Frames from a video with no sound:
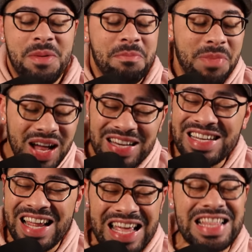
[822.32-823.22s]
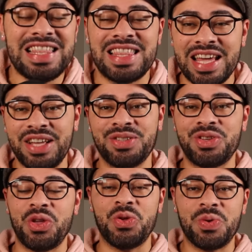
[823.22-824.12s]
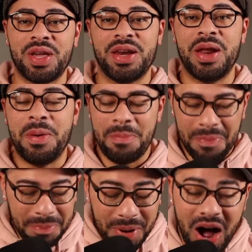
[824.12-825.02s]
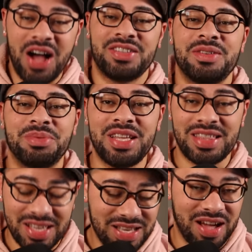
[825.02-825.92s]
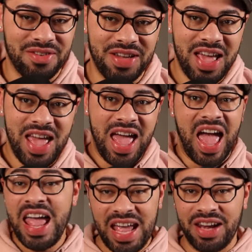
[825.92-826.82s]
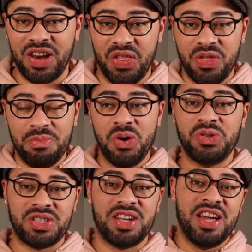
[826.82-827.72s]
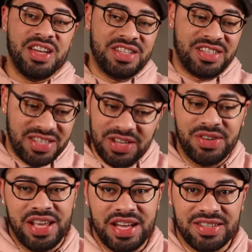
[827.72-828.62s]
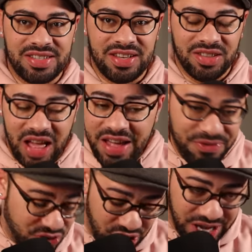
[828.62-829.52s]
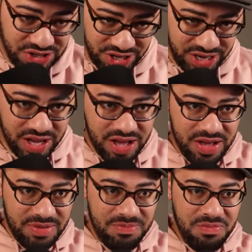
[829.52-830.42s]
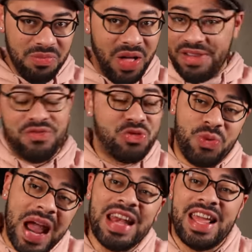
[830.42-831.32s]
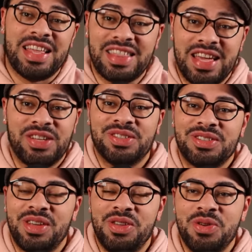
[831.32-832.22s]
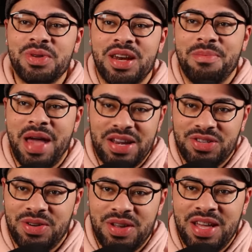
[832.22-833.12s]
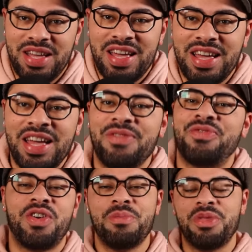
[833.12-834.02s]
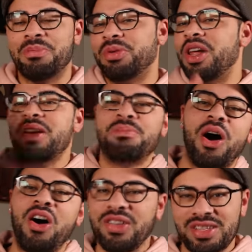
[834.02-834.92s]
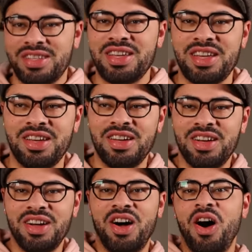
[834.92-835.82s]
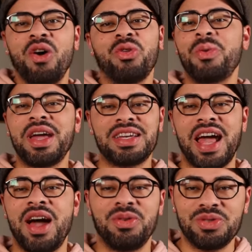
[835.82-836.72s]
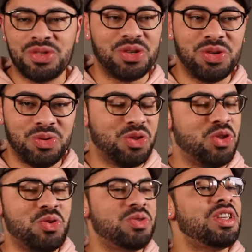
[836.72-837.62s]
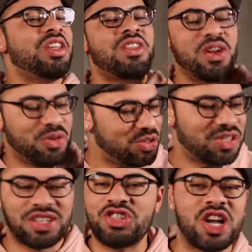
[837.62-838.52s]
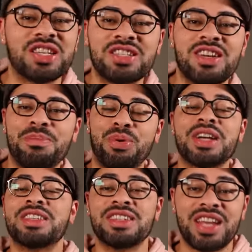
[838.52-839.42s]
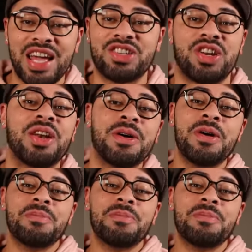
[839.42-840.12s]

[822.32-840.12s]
mundane things you can possibly think of, and the most serious, life changing, life threatening things you can imagine. It, it, it, from the blood policy all the way down to using their suggested presentation,